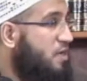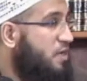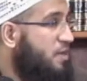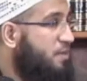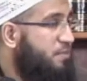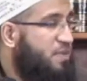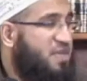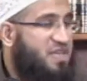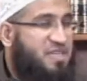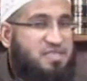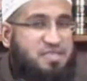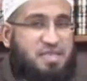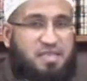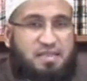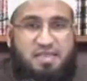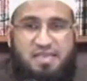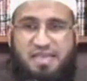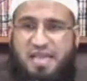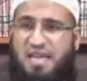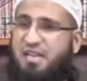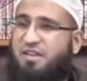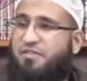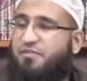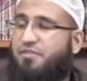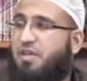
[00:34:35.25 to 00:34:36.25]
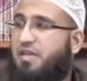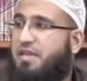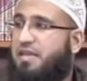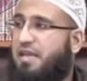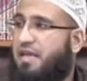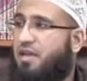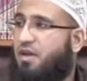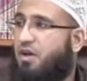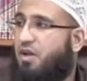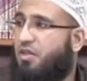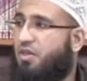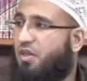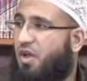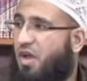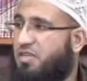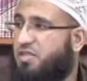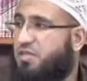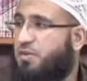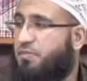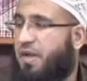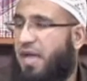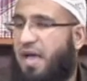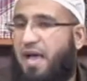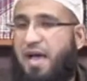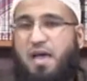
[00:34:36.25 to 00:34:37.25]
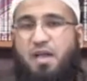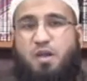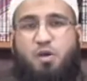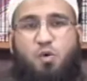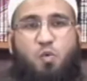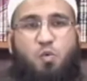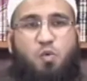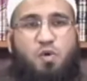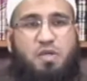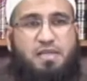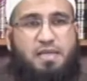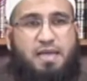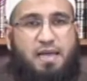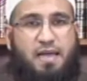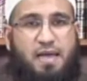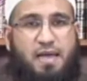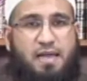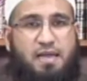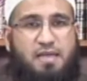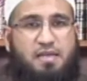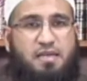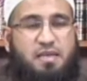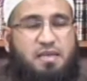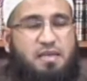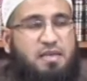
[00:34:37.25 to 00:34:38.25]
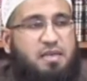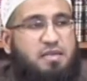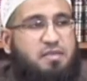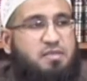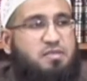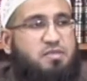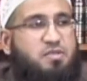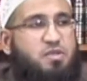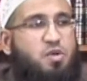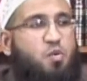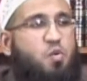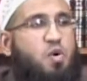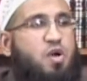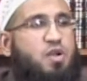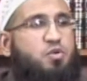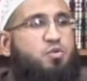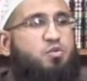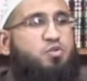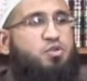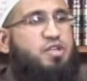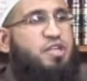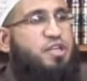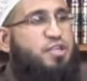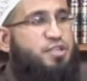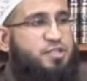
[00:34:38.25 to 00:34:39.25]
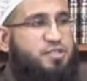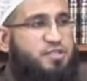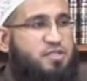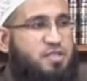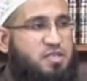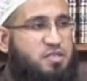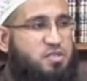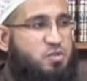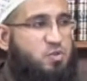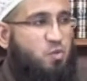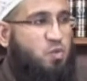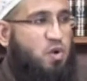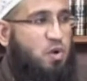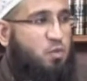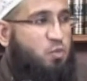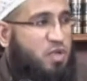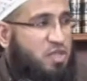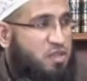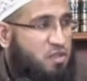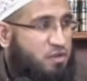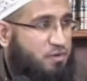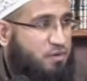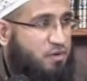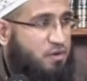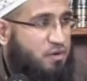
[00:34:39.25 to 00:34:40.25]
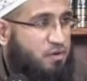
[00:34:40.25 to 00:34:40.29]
Because in the end of the day, Allah subhanahu wa ta'ala is the one who teaches us what we learn.